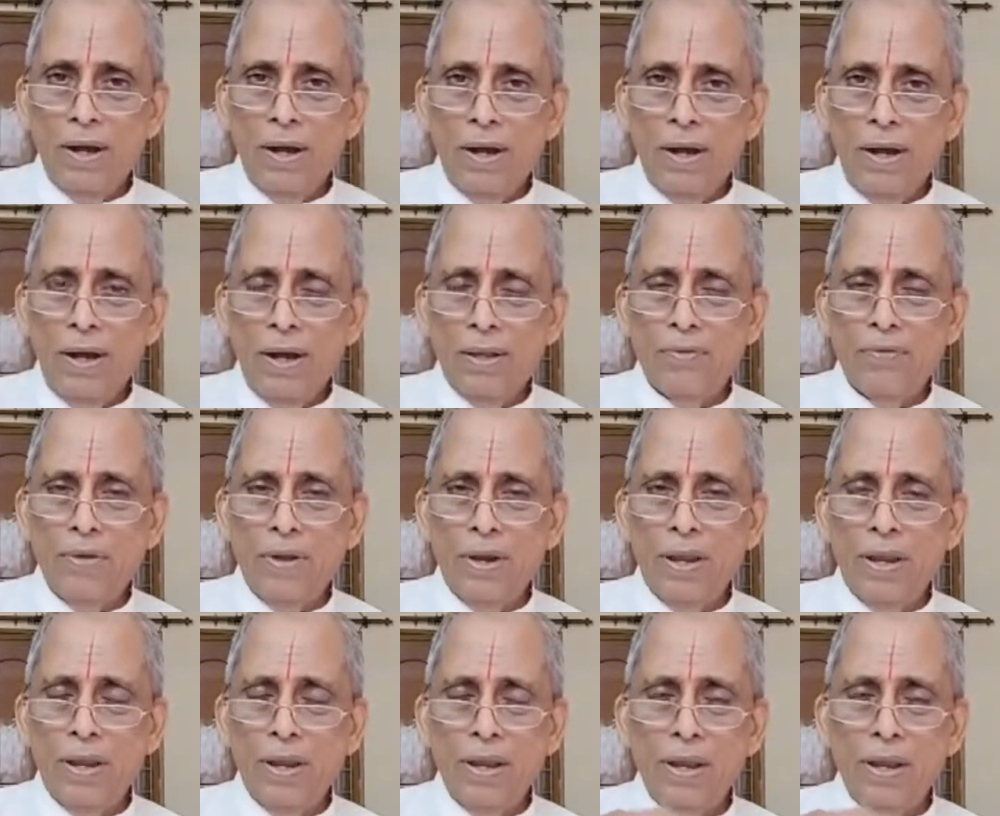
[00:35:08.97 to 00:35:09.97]
it is
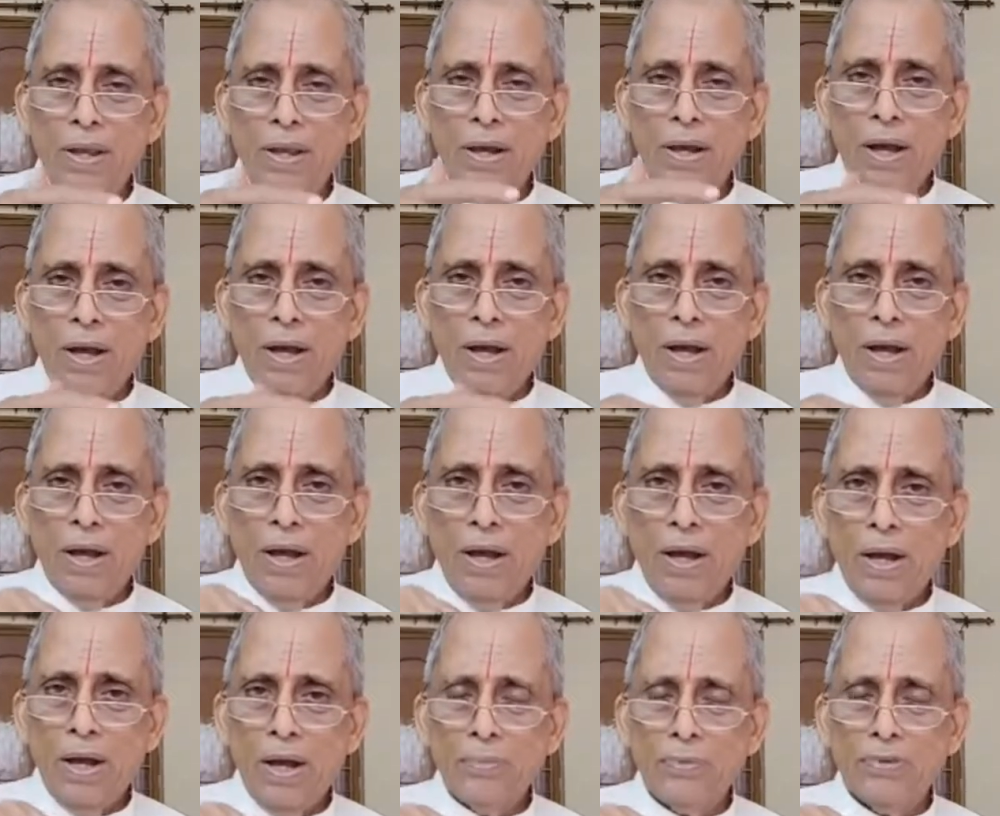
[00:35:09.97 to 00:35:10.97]
very
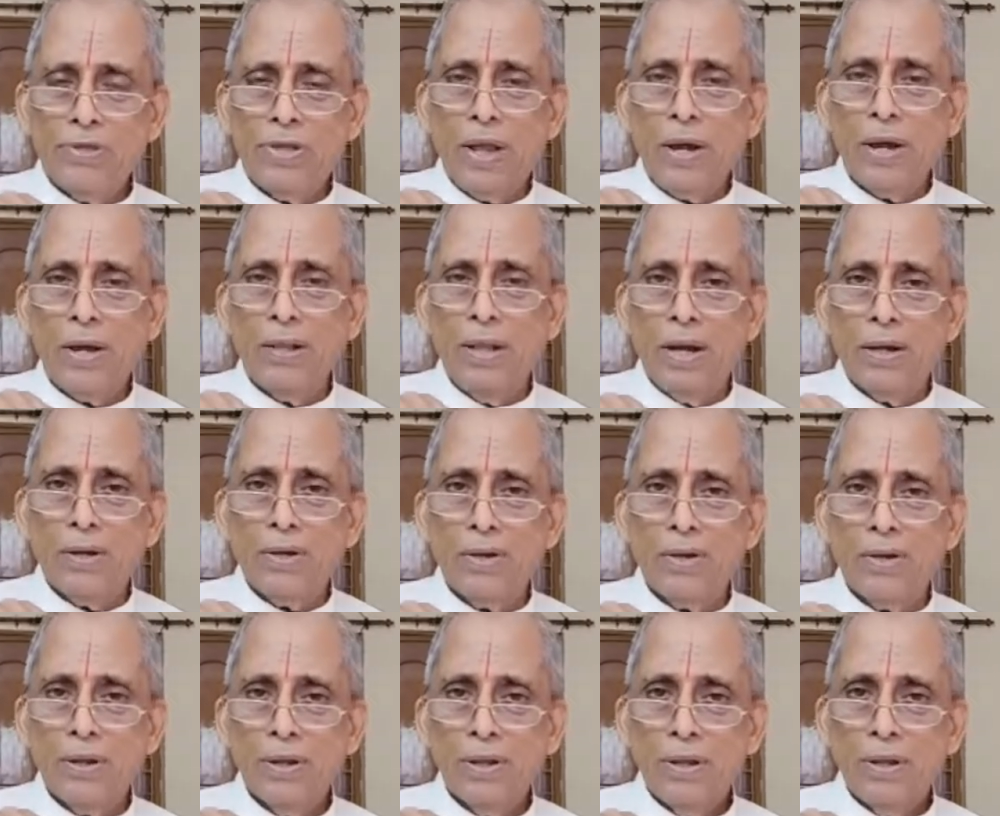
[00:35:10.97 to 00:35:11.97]
absurd that
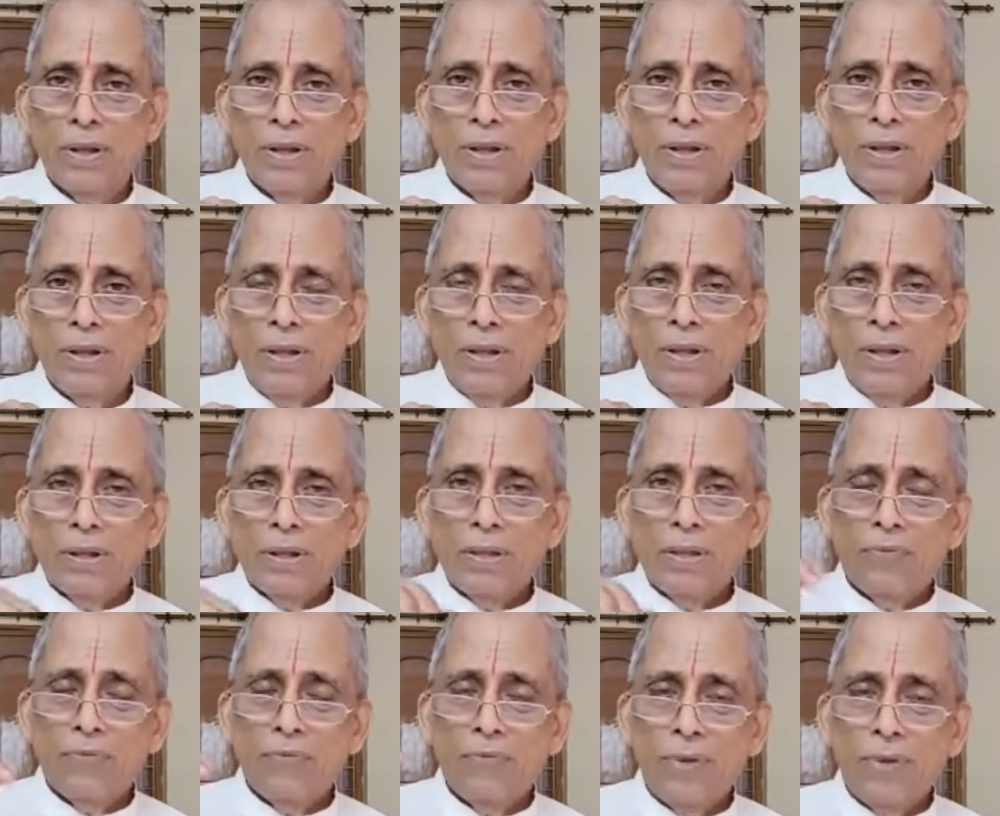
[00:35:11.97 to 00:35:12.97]

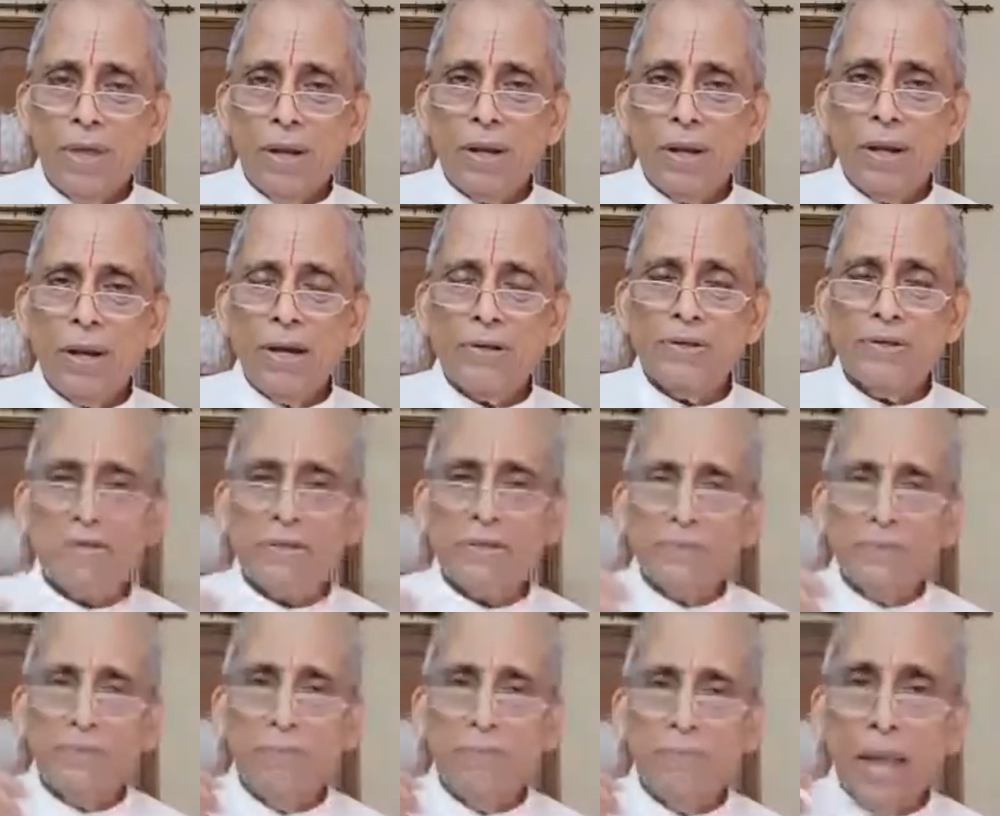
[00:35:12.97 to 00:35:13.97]
the fear
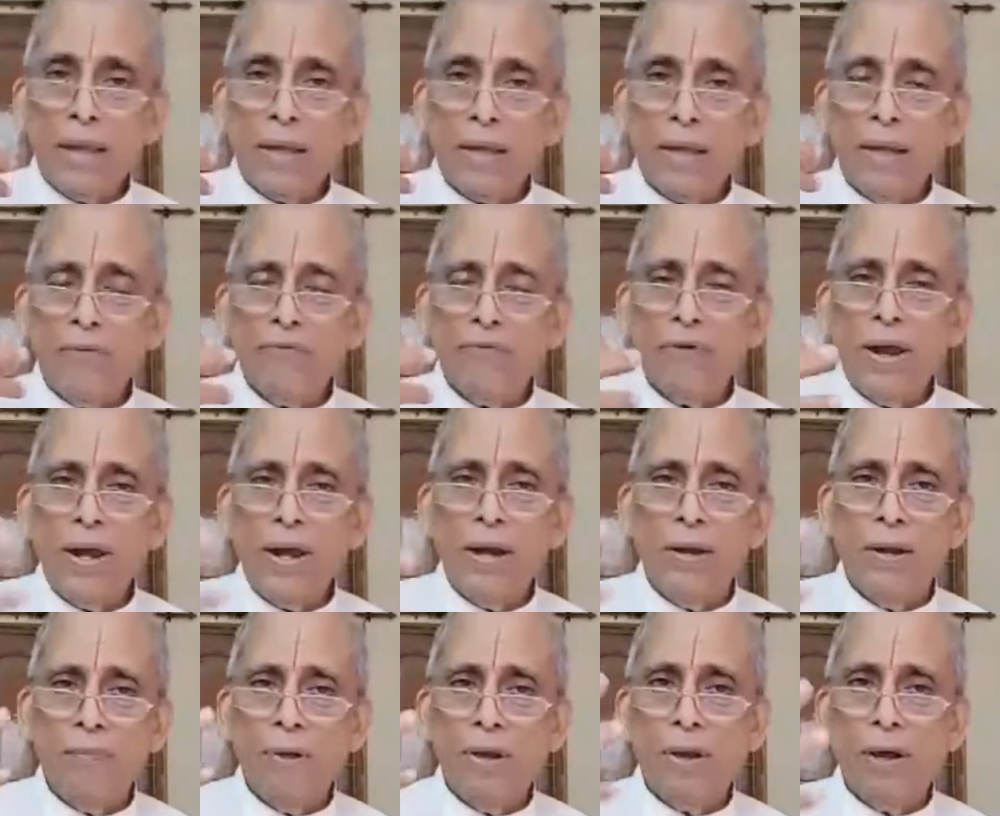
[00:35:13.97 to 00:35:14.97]
gets
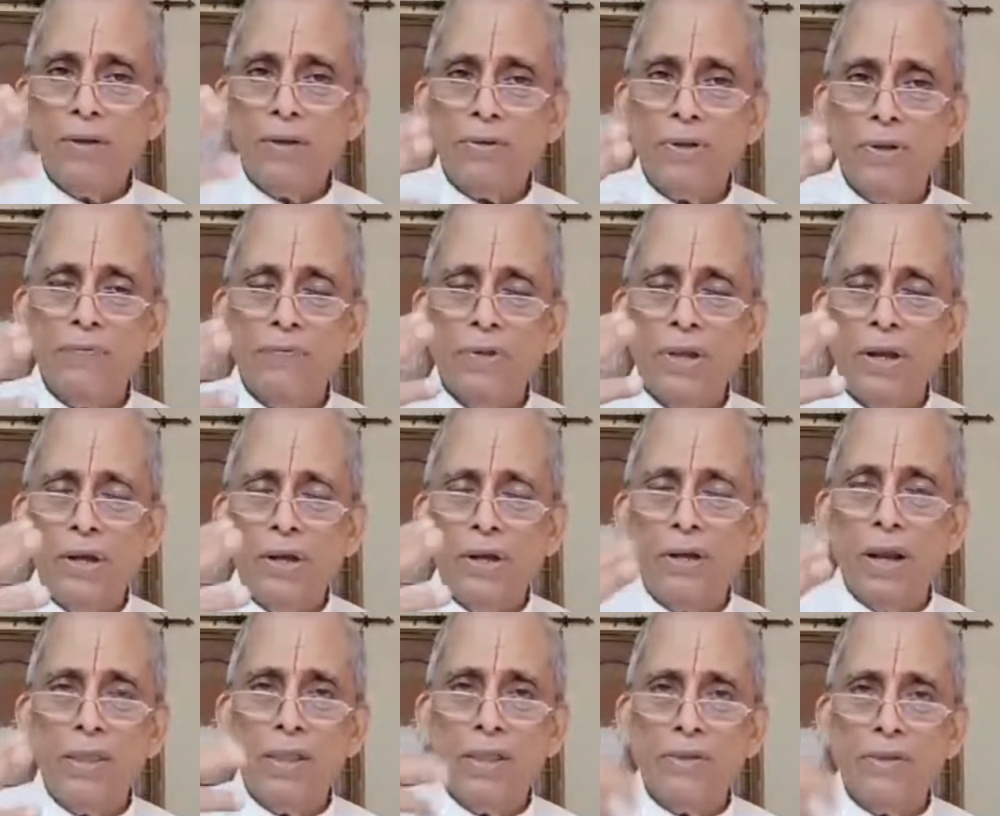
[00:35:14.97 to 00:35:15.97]
magnified because of the
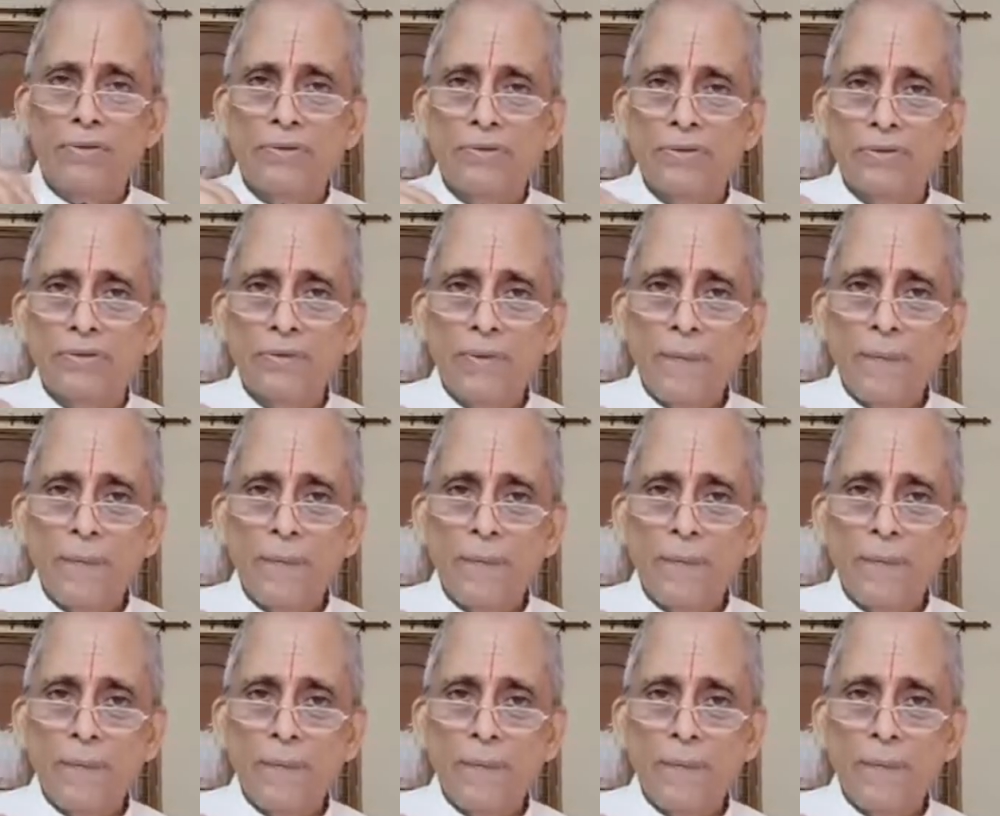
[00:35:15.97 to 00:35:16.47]
intelligence.